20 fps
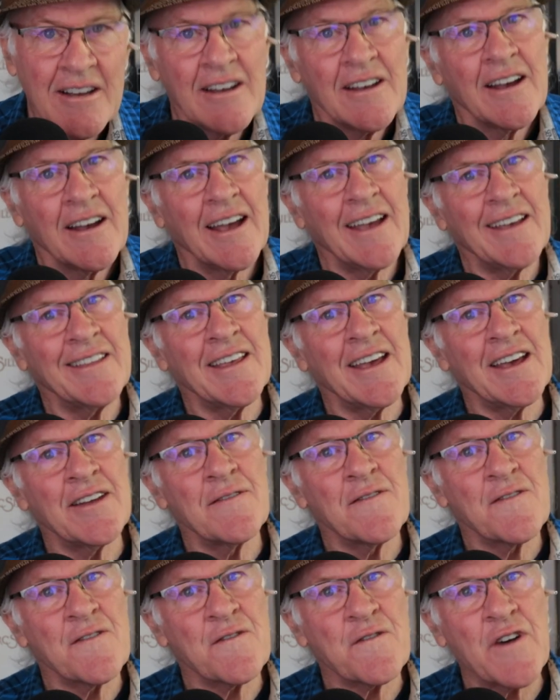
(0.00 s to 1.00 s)
And
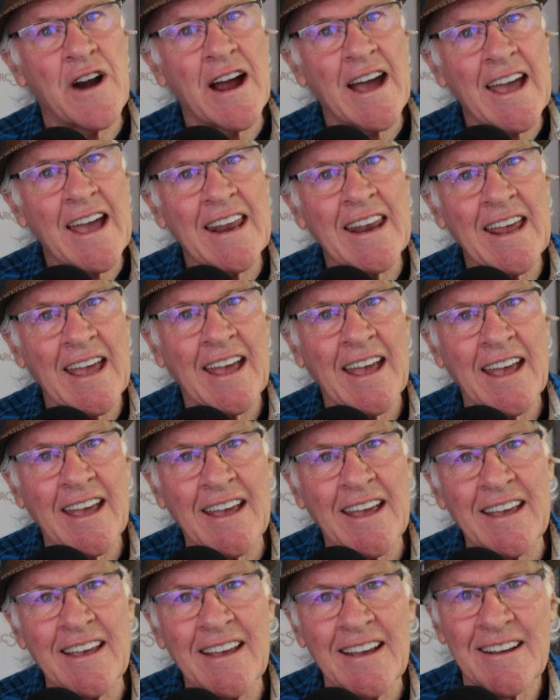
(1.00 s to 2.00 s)
then
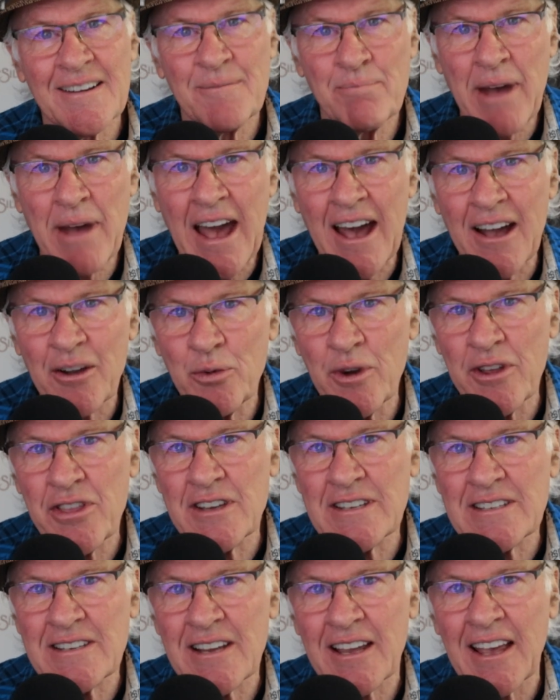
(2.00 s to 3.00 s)
Friday, back with
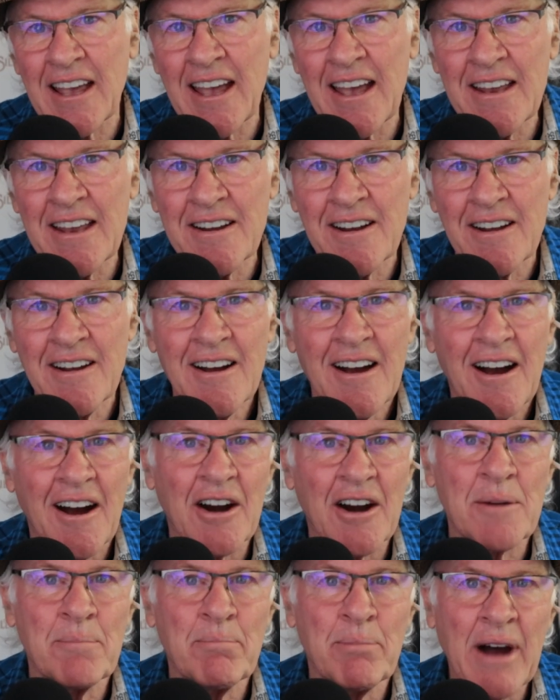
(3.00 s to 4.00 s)
us again,
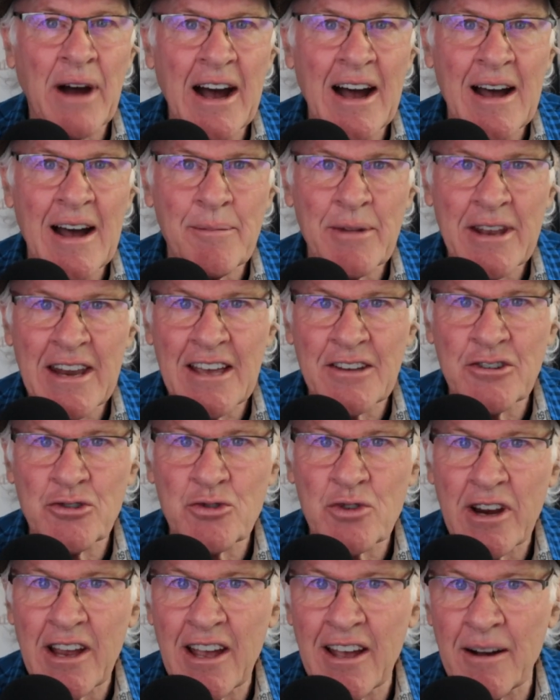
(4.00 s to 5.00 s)
are Bob and
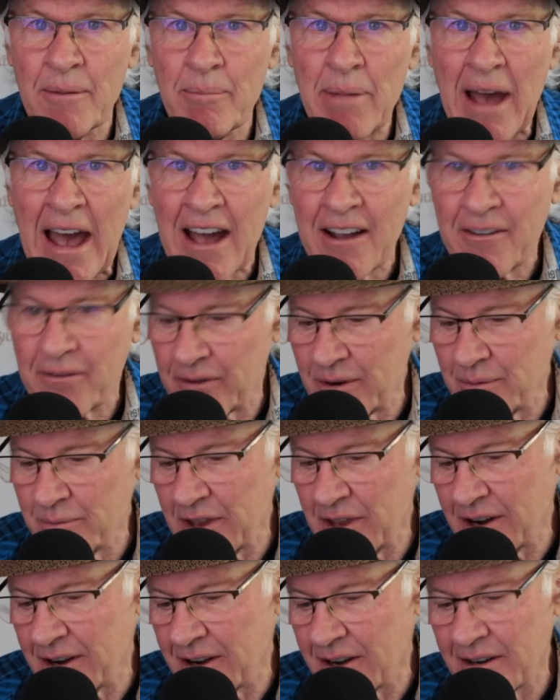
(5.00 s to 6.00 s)
Andrea, back from
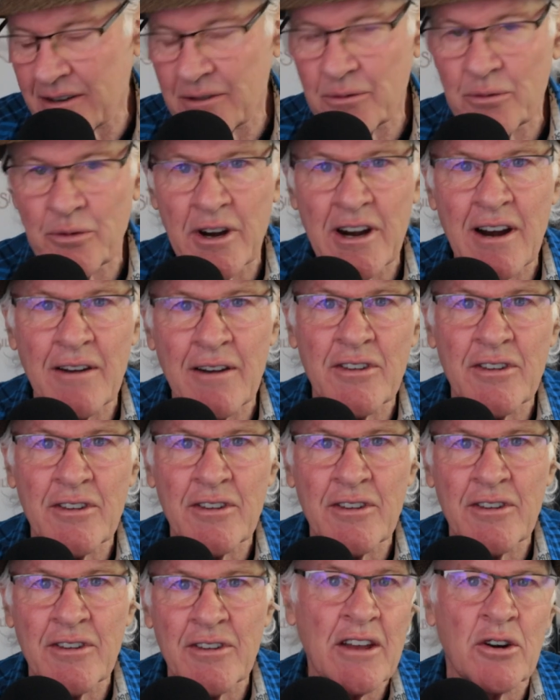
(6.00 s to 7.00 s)
their wherever
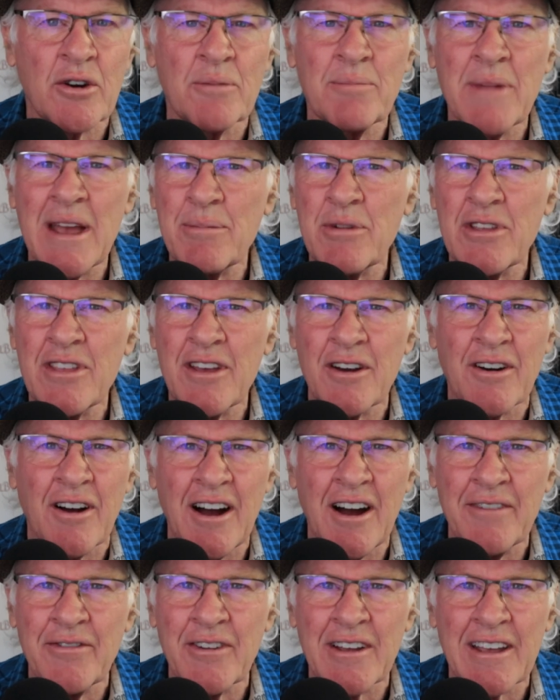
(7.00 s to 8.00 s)
they've been, or maybe they're
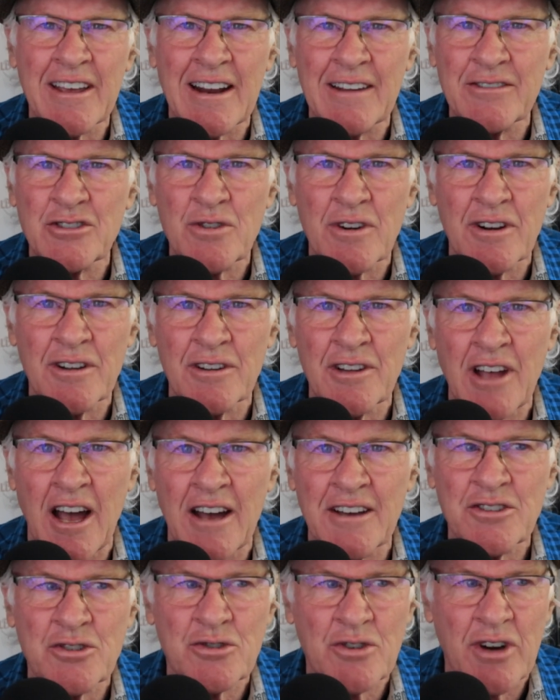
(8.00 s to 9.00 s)
off again. I sort of
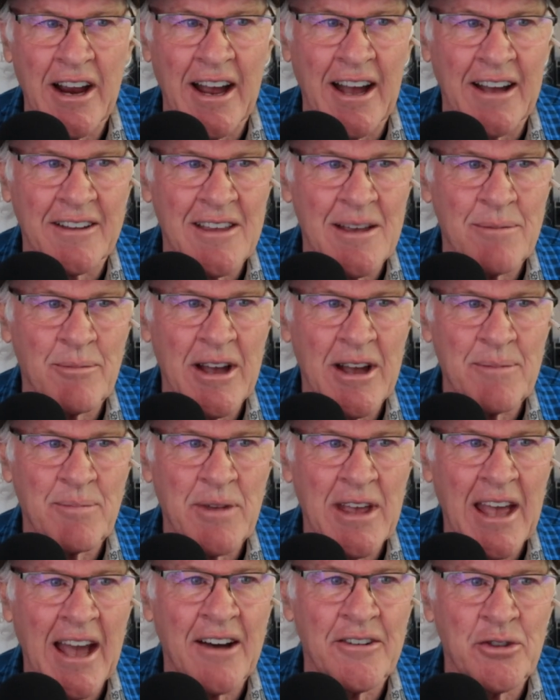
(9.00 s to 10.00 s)
lost track. They might
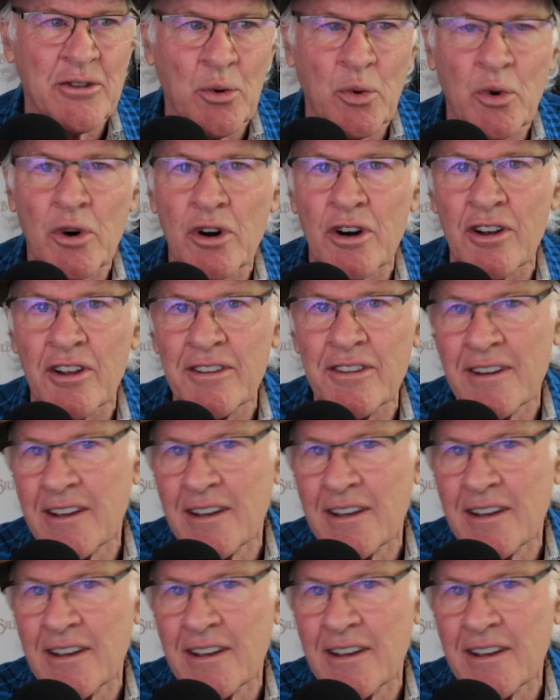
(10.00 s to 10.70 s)
be out in the world.